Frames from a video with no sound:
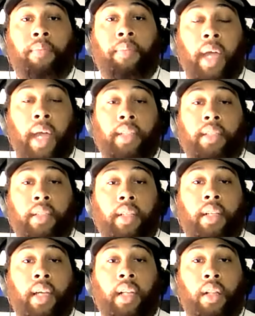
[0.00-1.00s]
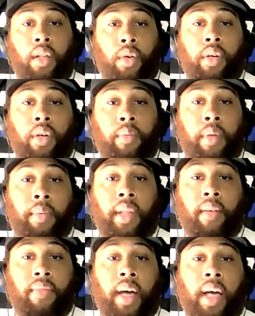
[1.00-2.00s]
passionate and loyal people
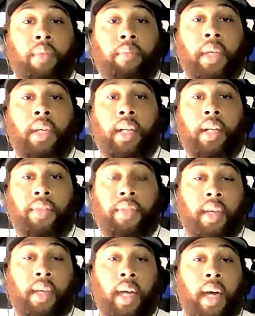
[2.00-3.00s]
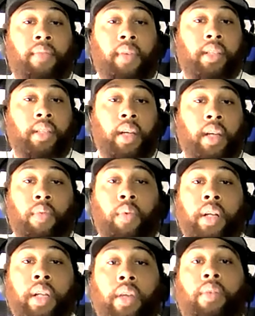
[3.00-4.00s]
that follow me, and I thank God for each and every
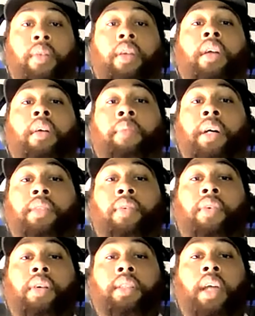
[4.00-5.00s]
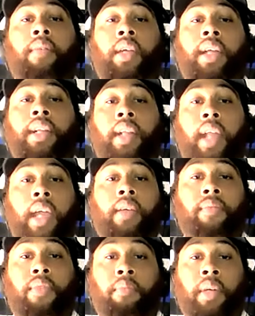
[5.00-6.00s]
one of you. But as far as having a
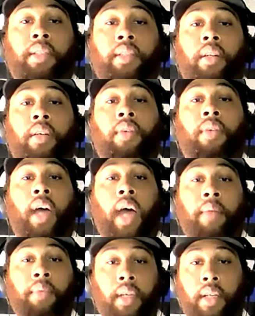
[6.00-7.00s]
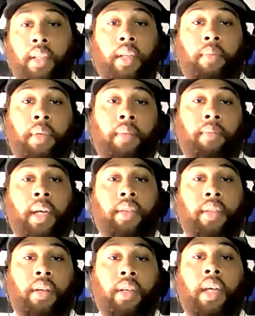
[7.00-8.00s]
name for myself, I'm getting there, but I'm not
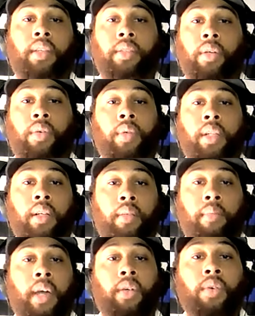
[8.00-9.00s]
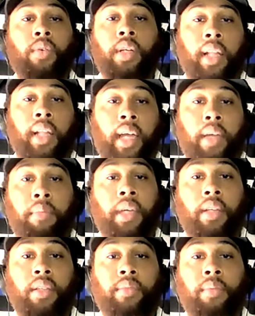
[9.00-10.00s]
there yet. So it really doesn't matter who doesn't like me
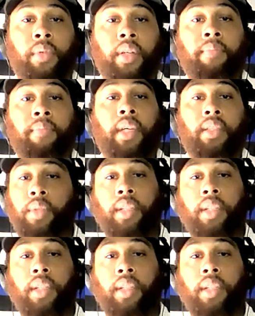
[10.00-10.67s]
at this point. It's